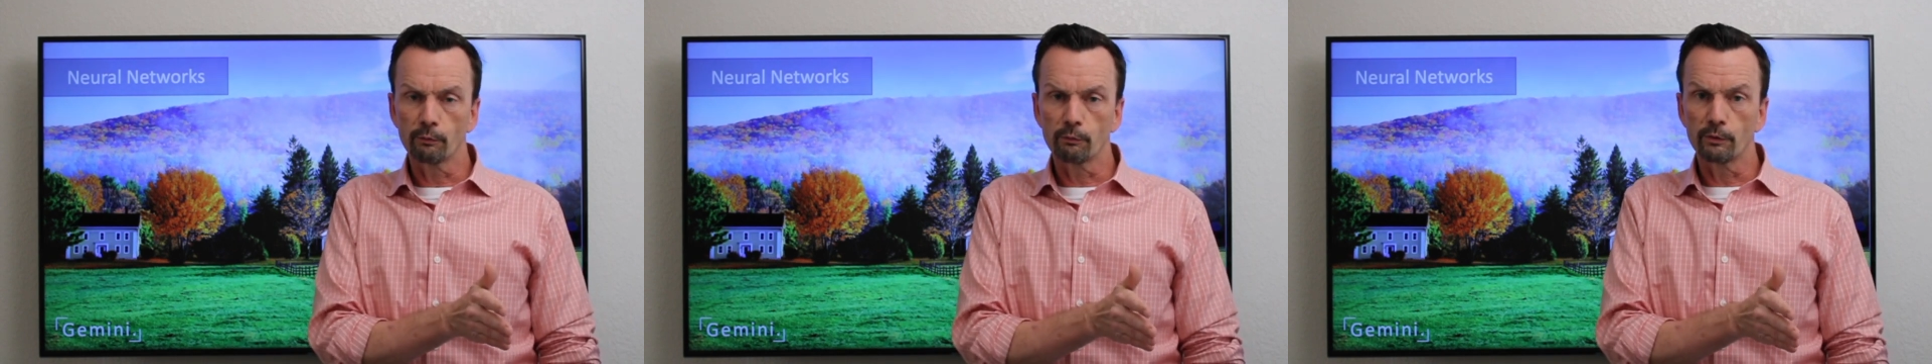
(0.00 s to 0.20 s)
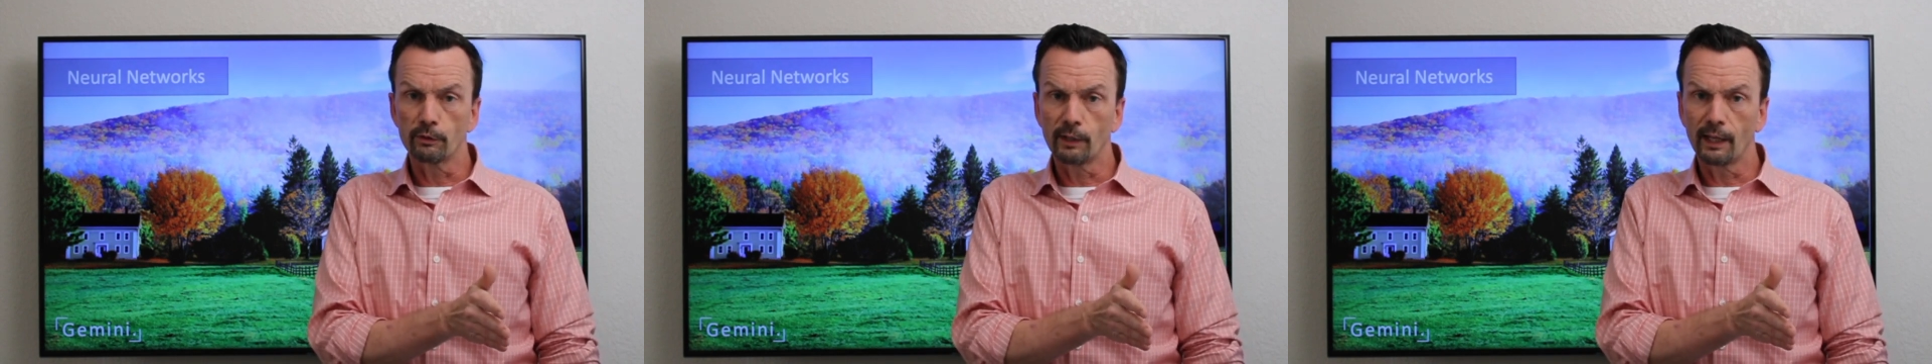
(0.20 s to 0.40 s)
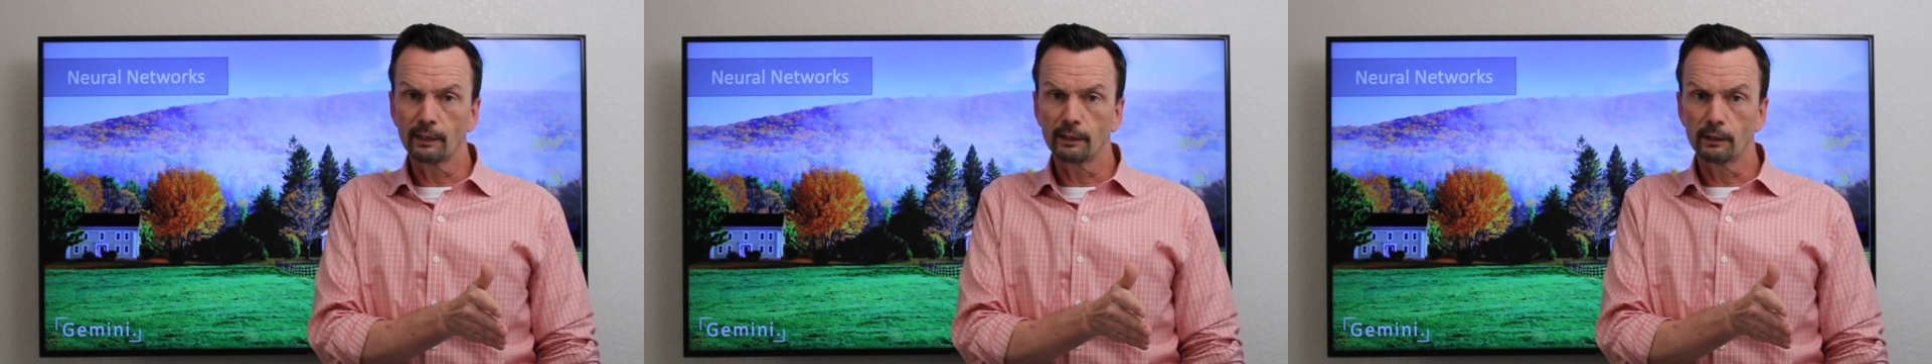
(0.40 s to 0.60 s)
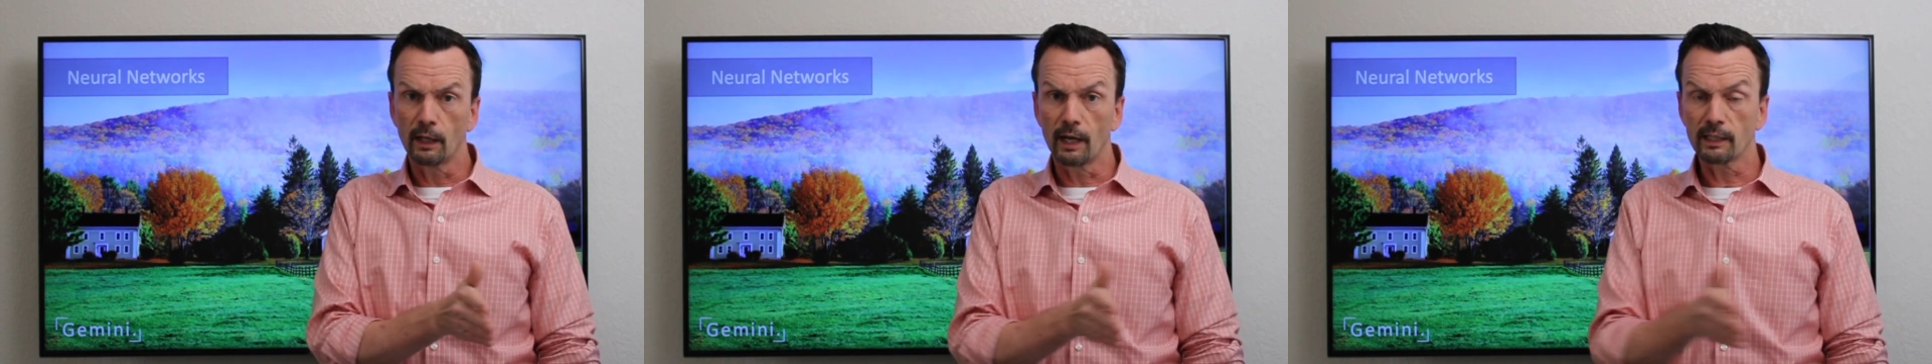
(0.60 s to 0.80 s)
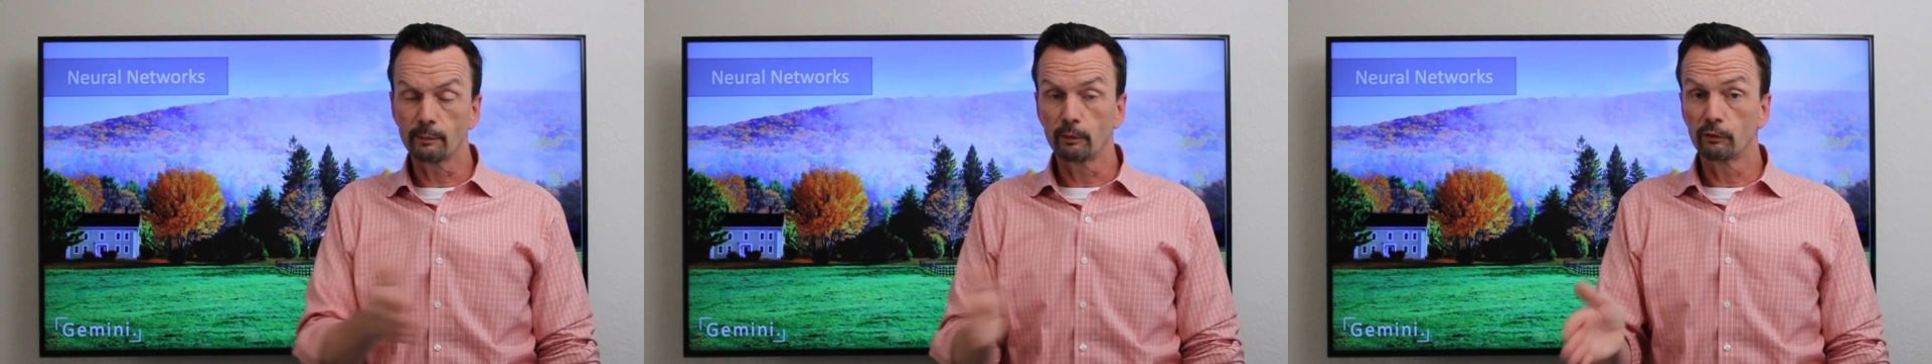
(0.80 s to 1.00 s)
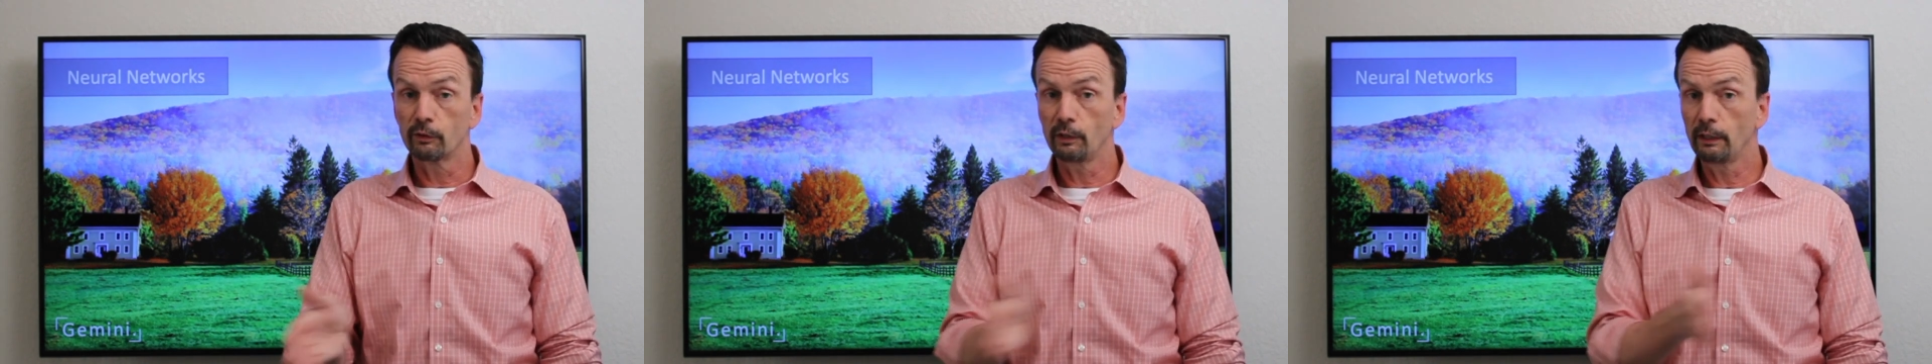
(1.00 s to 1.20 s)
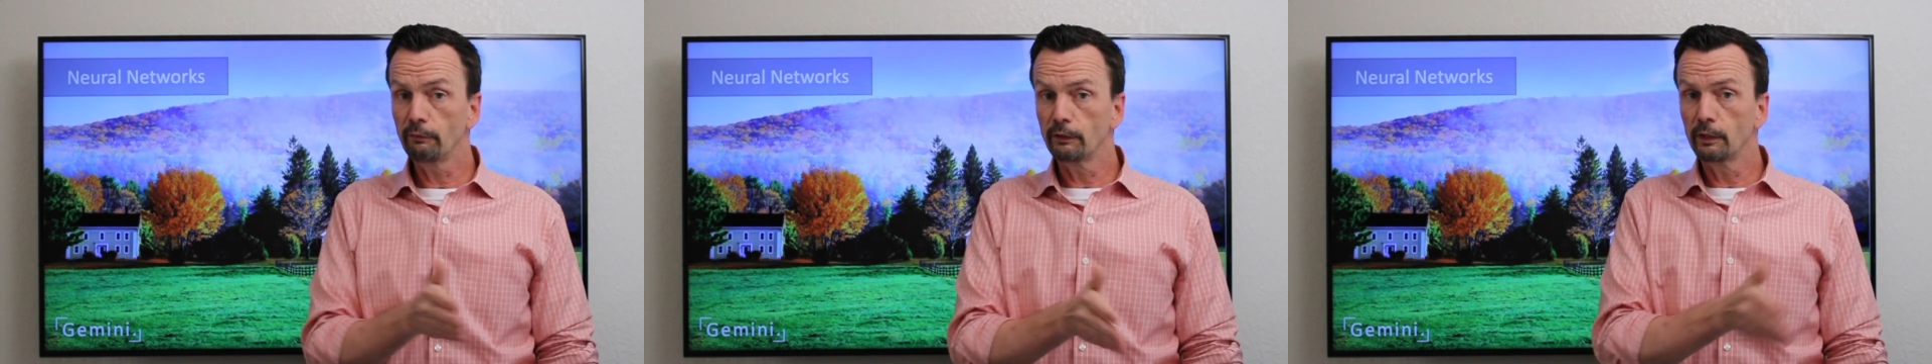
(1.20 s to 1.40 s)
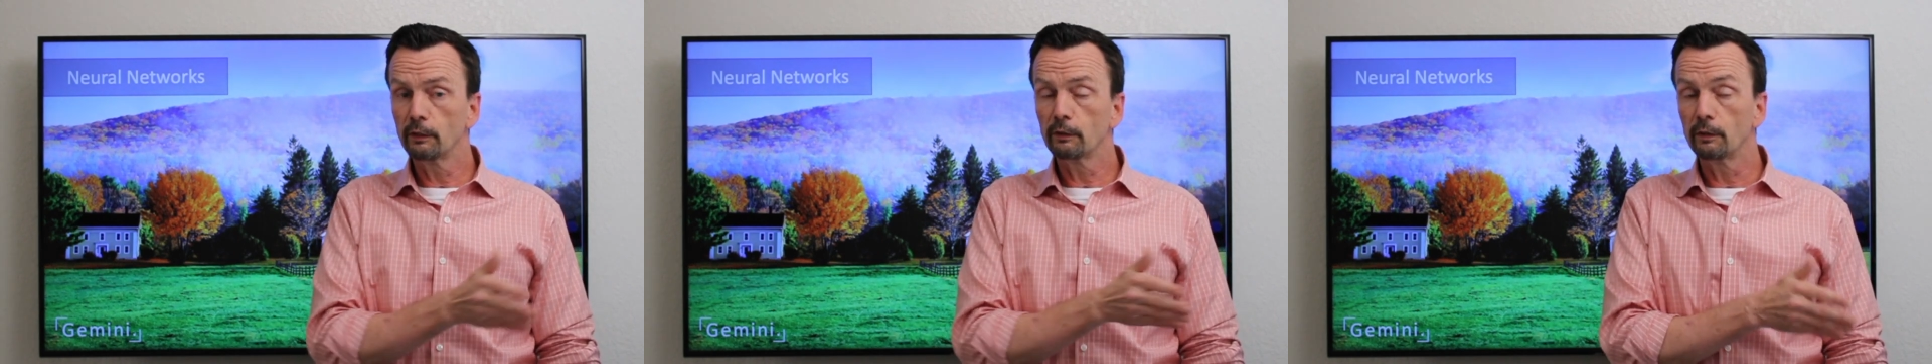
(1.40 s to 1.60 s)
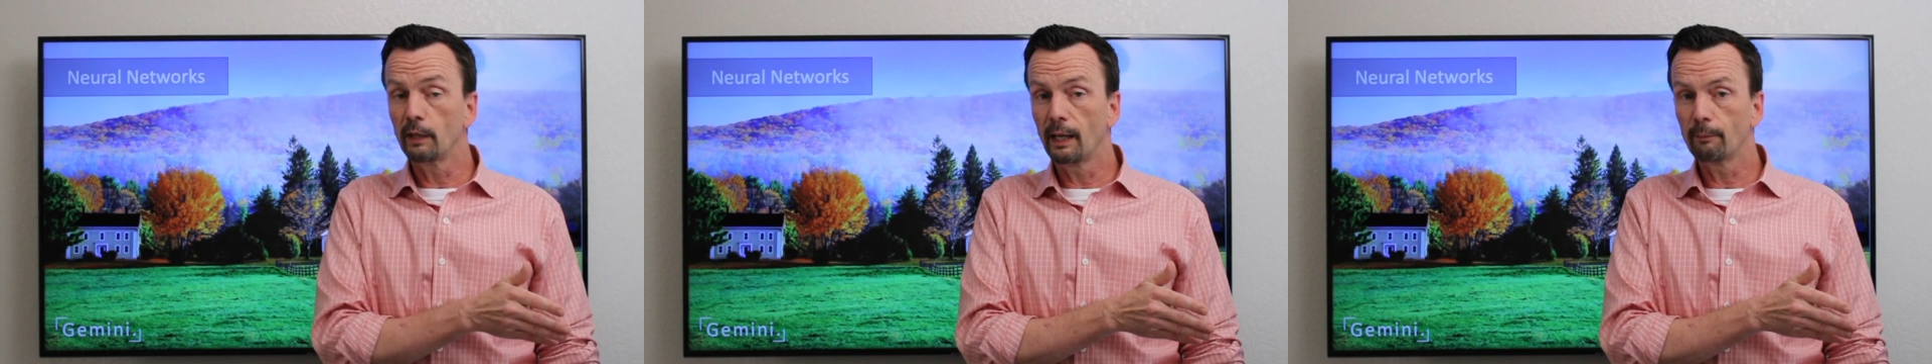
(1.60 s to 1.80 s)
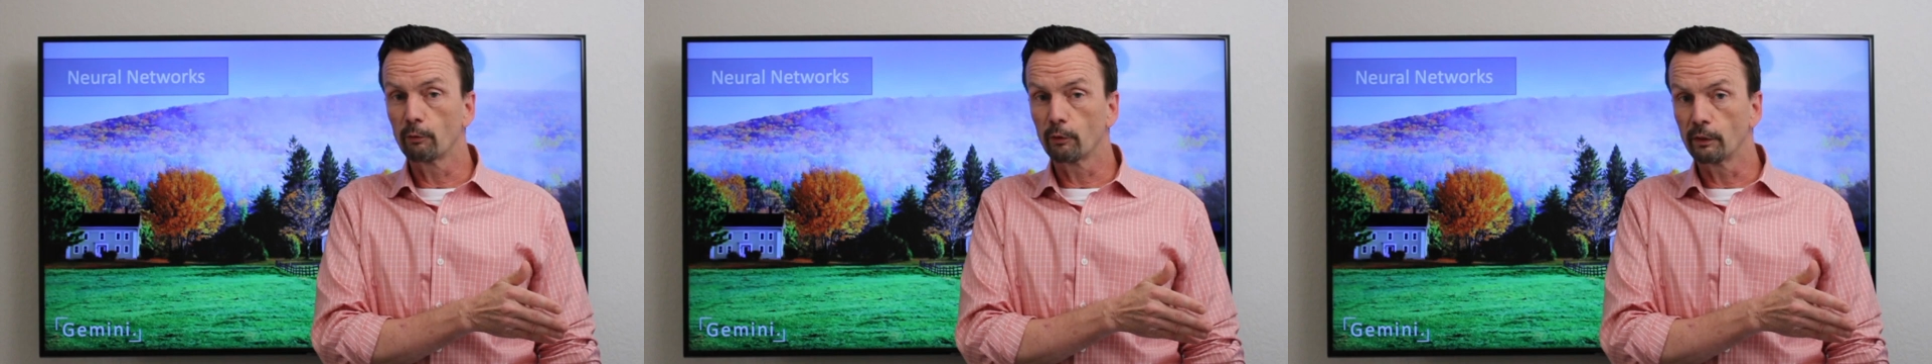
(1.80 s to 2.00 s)
through the daily documents and even into
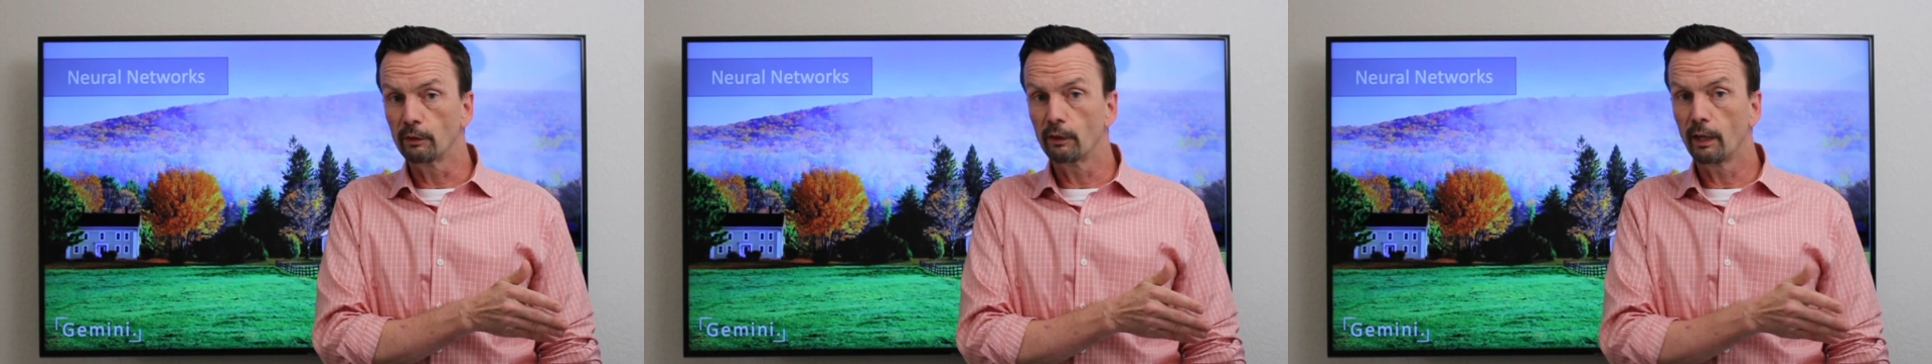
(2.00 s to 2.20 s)
neighboring